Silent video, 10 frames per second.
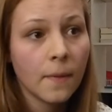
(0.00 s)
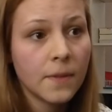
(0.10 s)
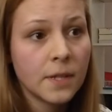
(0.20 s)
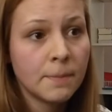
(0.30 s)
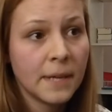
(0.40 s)

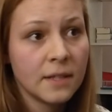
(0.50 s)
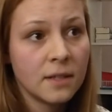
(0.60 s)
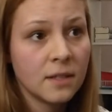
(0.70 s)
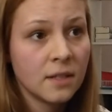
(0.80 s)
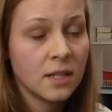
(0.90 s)
The
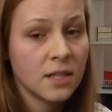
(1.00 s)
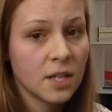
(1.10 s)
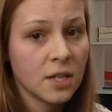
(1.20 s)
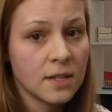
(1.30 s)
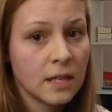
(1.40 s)
pattern
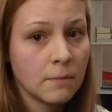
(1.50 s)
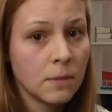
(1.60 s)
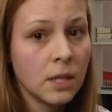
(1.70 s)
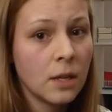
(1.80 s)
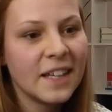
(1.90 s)
Natasha sent
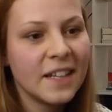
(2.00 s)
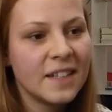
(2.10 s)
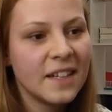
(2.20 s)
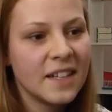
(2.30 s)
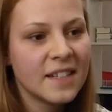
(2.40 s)
me.
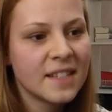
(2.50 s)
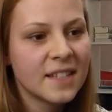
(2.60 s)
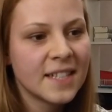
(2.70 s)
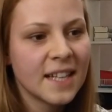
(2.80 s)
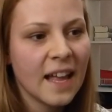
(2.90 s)
It
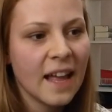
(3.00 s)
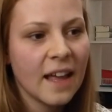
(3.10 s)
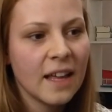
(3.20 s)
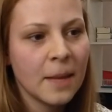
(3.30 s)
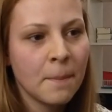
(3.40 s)
is
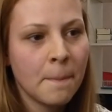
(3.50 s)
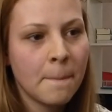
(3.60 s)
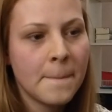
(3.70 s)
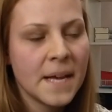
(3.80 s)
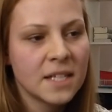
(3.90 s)
a
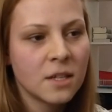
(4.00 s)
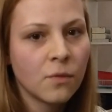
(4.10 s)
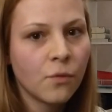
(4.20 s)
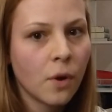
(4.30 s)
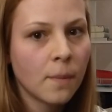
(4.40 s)
pattern
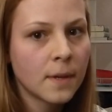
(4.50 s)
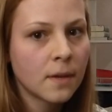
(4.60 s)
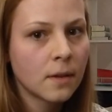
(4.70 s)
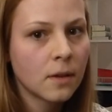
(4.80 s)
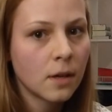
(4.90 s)
from
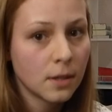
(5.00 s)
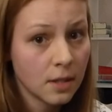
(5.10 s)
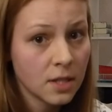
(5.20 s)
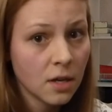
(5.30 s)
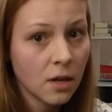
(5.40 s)
Cotton
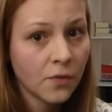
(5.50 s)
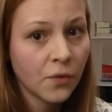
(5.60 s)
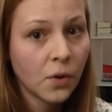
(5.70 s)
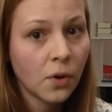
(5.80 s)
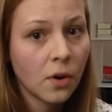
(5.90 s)
and Chalk
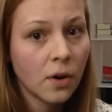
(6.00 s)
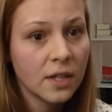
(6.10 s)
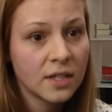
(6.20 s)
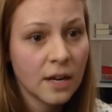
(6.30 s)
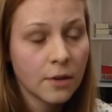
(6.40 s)
for
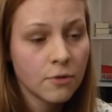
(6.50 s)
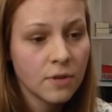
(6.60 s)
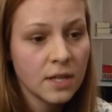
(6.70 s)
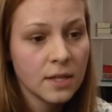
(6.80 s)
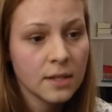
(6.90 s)

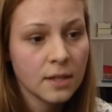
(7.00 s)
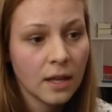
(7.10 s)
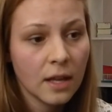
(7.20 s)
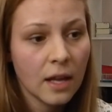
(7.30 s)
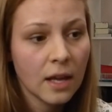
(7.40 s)
dungarees
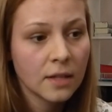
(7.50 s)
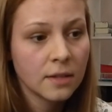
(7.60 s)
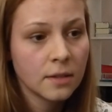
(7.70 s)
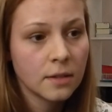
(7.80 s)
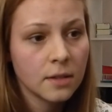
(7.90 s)

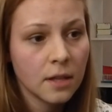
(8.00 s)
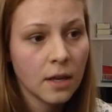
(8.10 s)
and